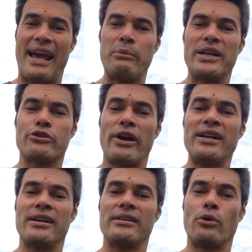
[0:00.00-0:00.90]
And when he
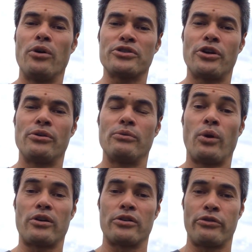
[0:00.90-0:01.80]
created it, also
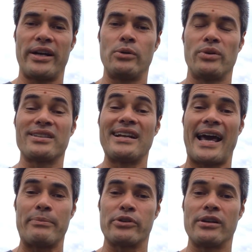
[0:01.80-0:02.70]
what got created was the
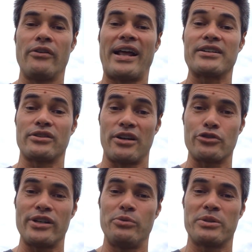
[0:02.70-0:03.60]
Library of Alexandria,